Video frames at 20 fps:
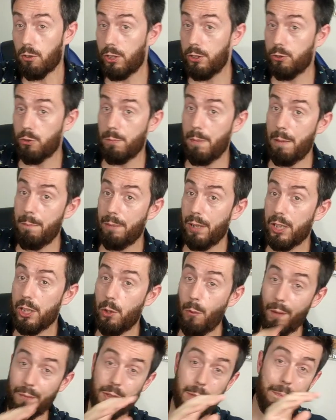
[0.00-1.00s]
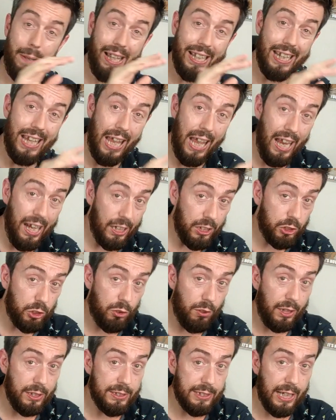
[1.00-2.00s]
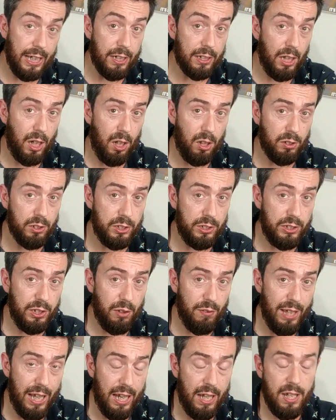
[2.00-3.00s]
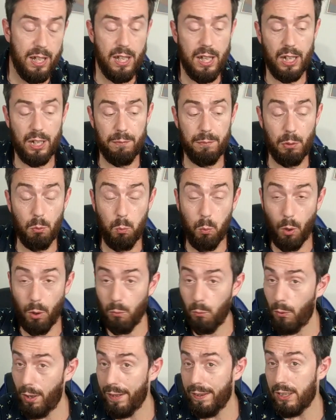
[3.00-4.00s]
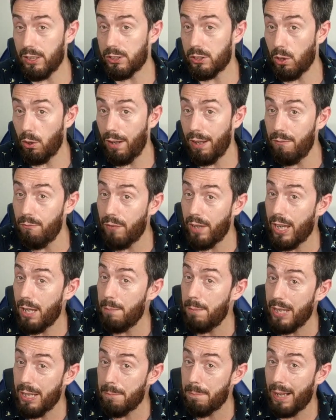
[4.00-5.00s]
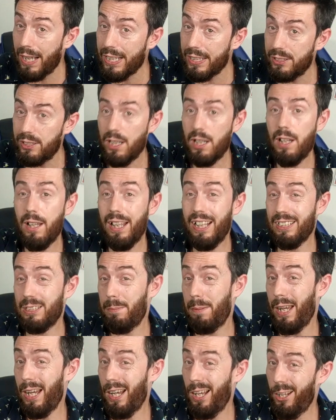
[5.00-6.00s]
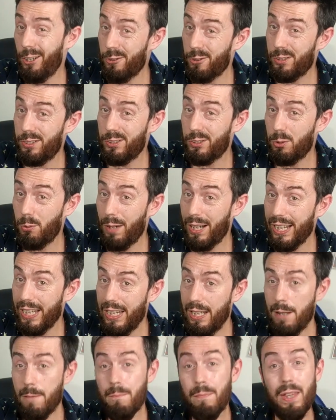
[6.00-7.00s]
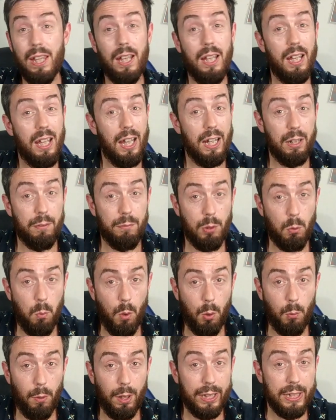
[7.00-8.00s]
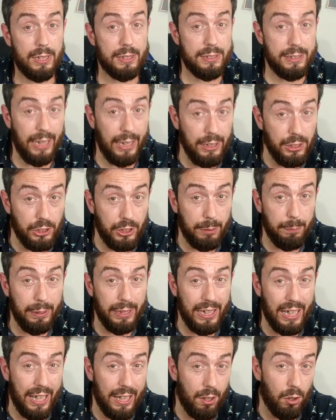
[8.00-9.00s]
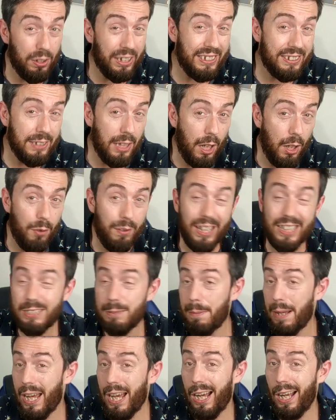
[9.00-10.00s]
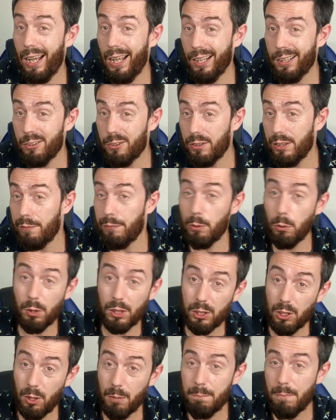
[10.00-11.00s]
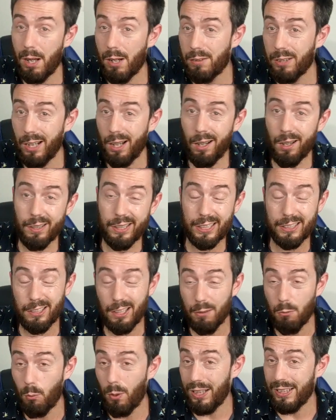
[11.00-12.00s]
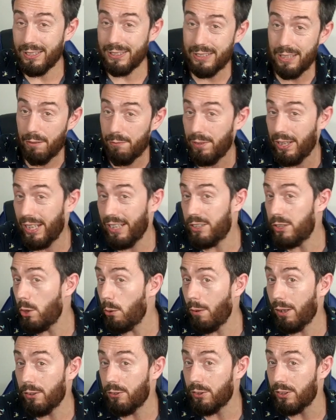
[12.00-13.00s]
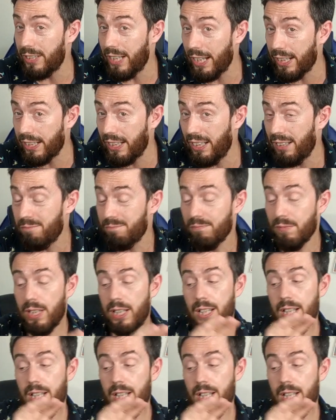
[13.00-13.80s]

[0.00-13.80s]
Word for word: Because remember, you have to pay extra to get a card to do that. And if you want one that's got NVMe base, that's about 120. And if you want one that's 10 GBE on its own, that's about 100. If you want a combo card, that's like 170, 200 nicker.